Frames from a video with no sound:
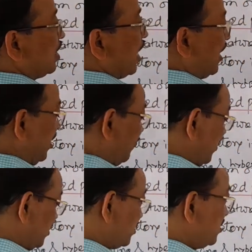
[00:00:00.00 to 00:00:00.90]
And if it
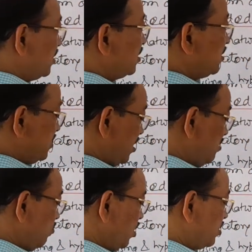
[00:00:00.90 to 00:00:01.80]
is 3
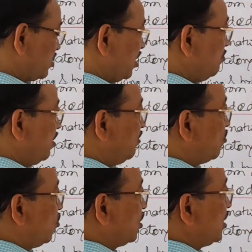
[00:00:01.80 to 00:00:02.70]

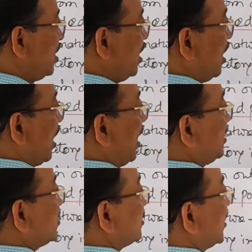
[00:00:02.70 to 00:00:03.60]
millivolt, height
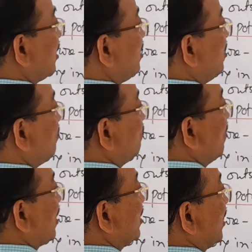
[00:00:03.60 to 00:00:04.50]
is getting
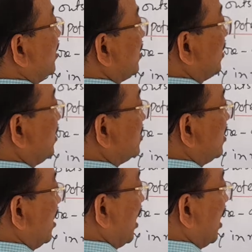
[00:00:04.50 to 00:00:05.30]
further increased.